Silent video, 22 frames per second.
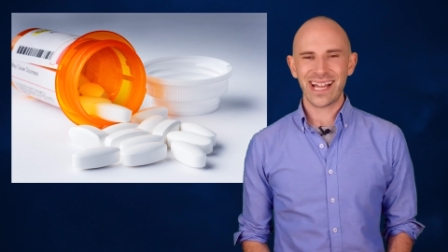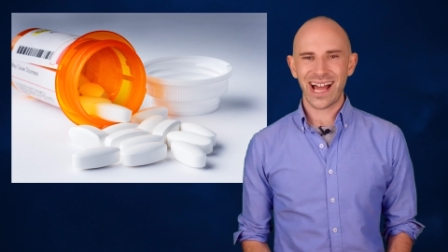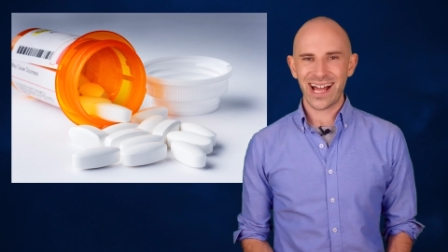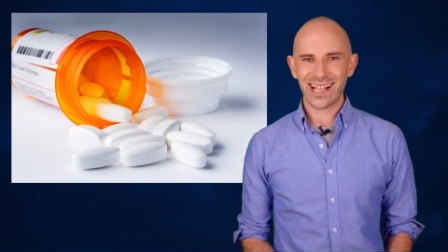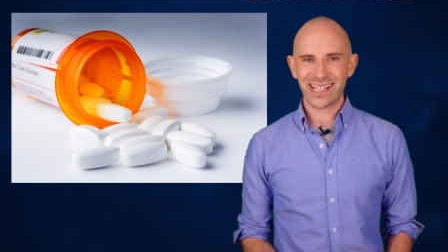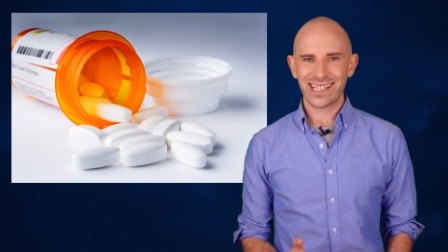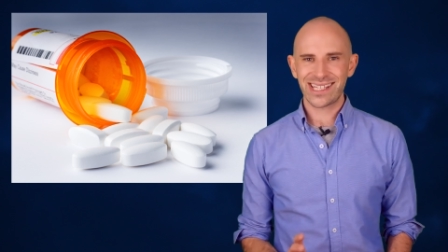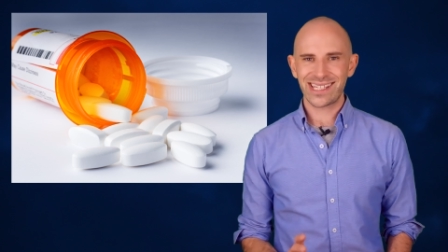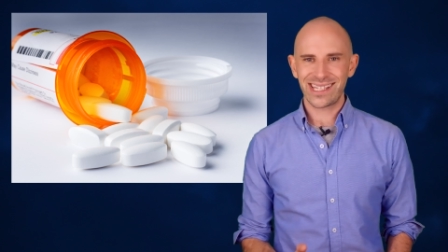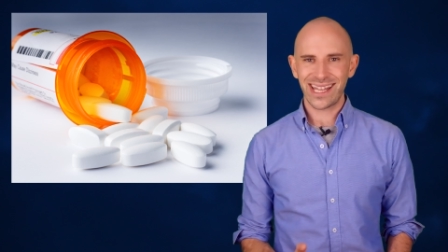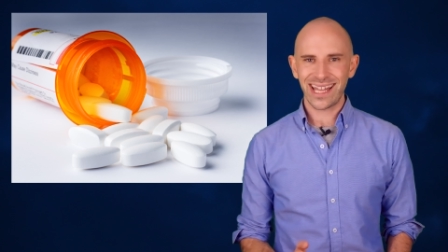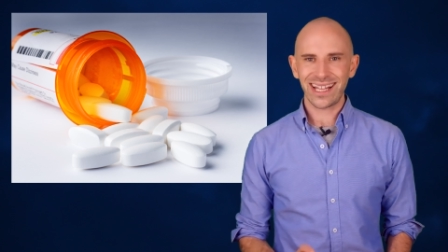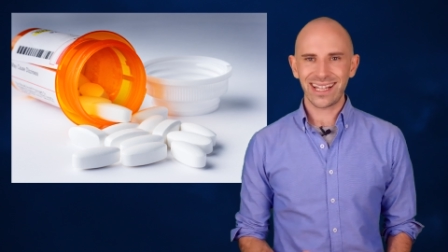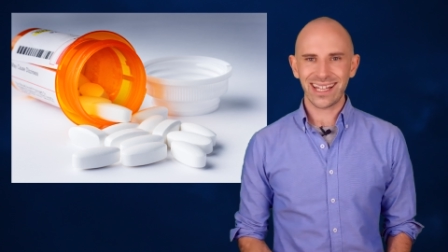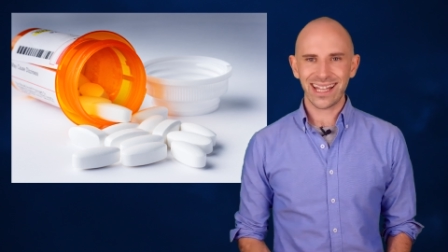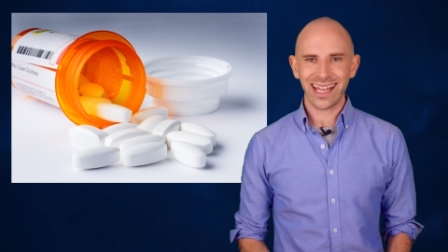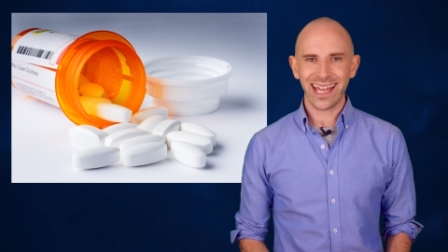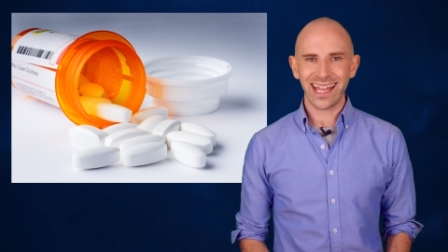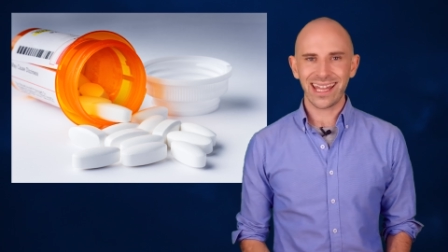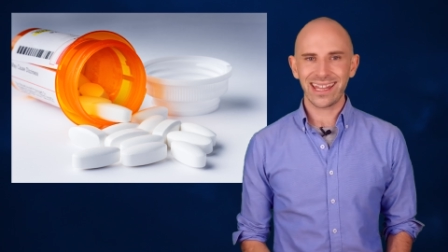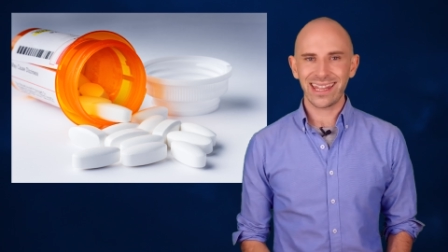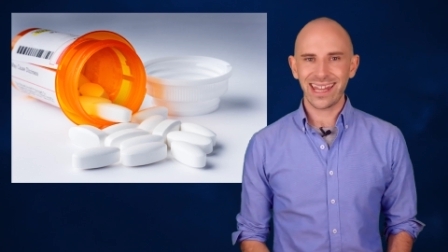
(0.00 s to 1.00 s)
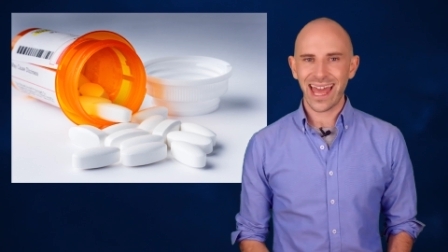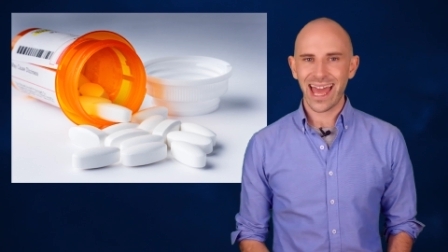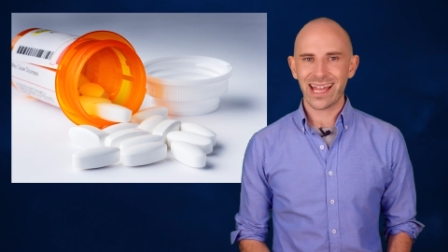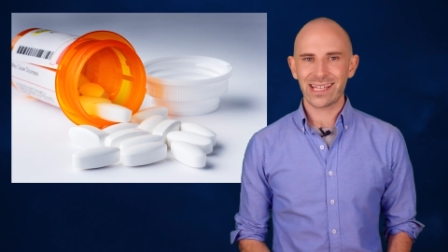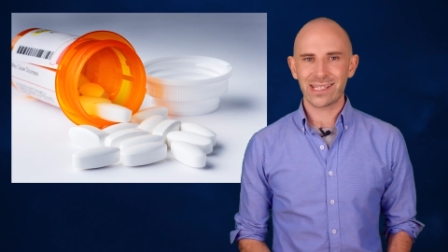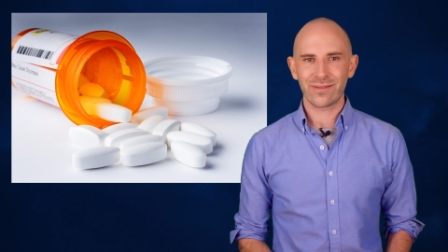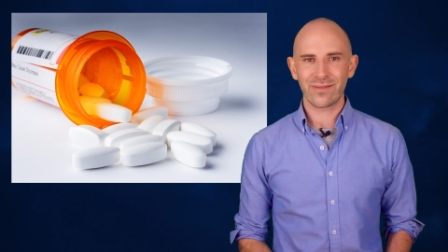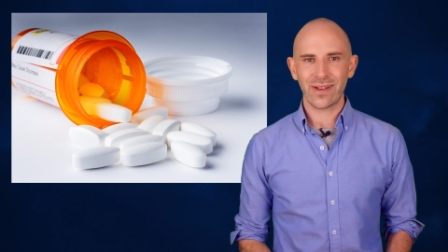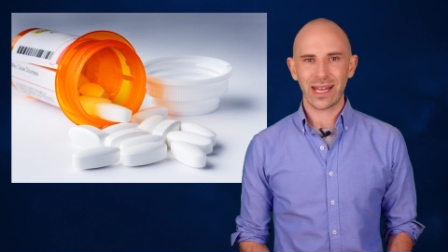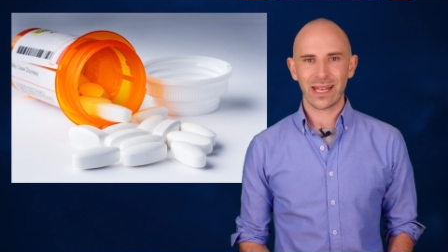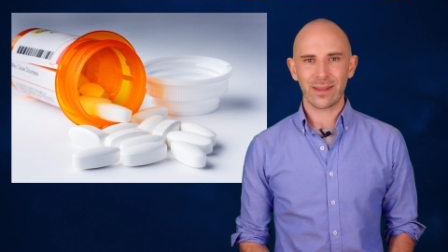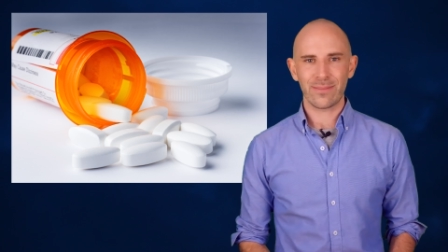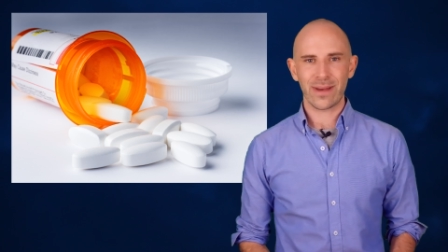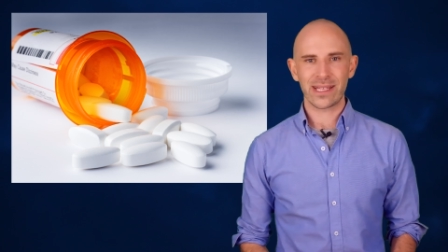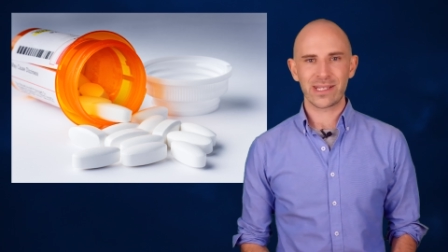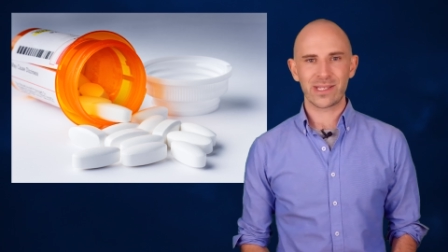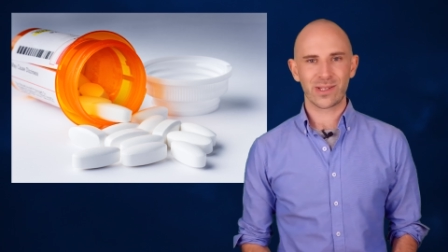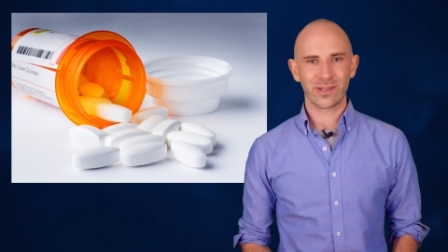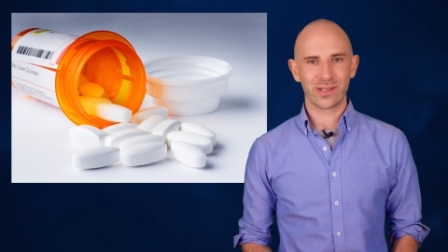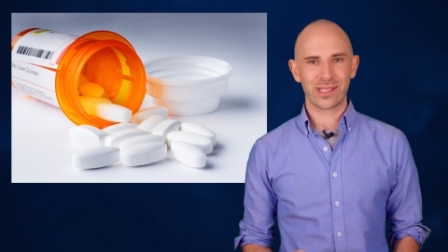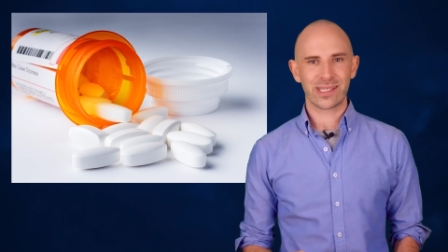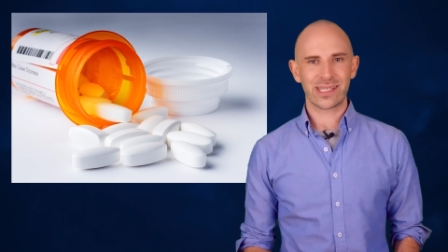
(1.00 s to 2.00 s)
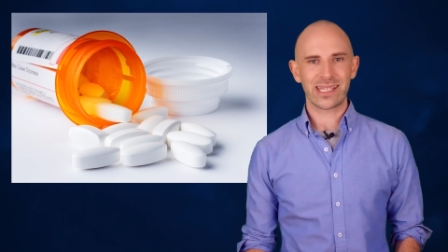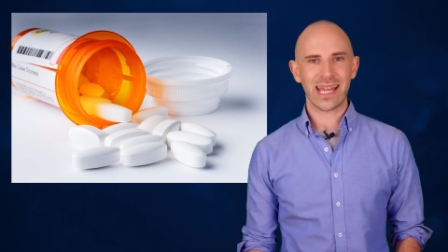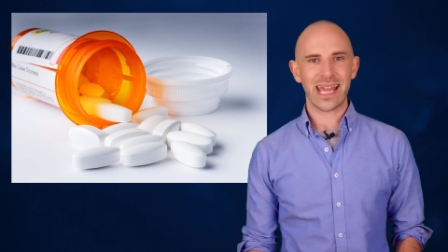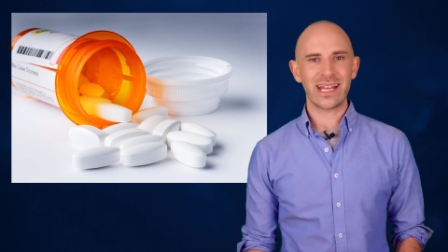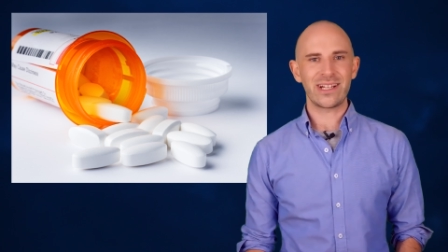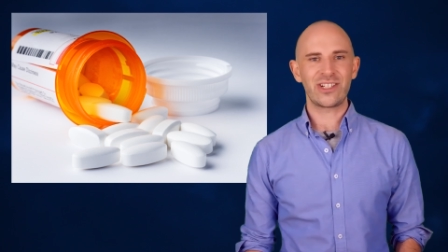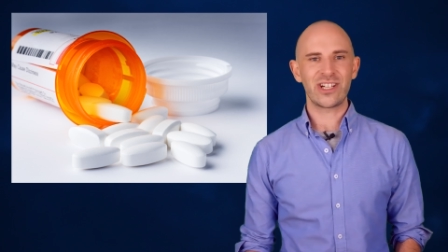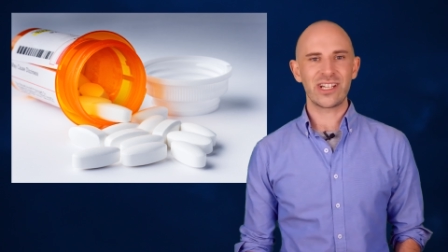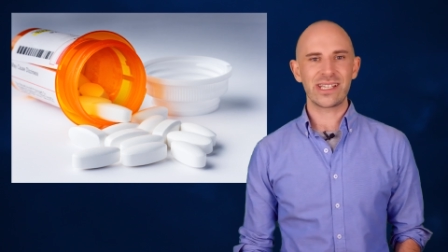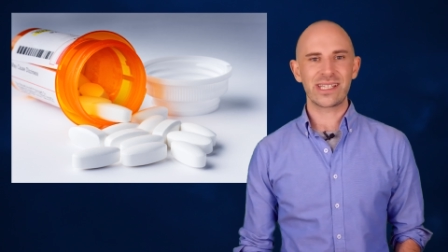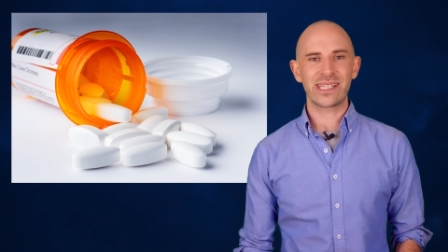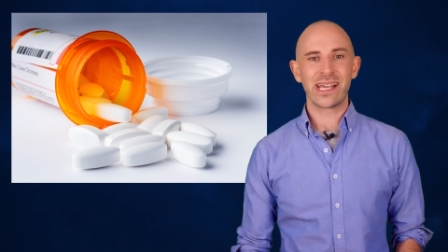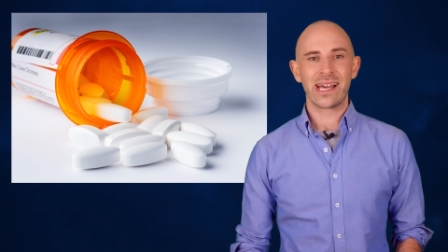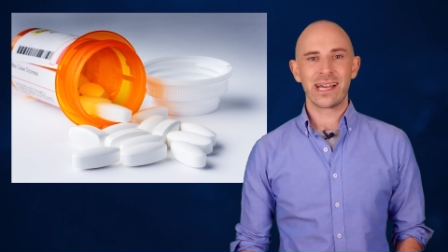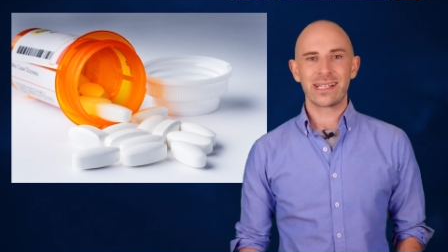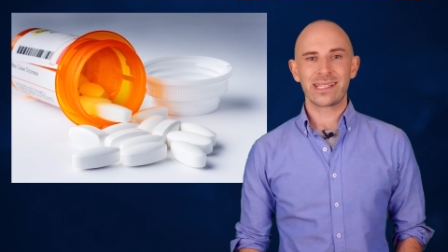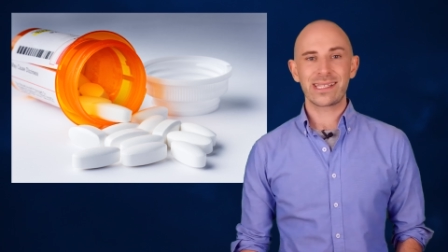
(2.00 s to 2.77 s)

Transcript: are still in their developmental stages,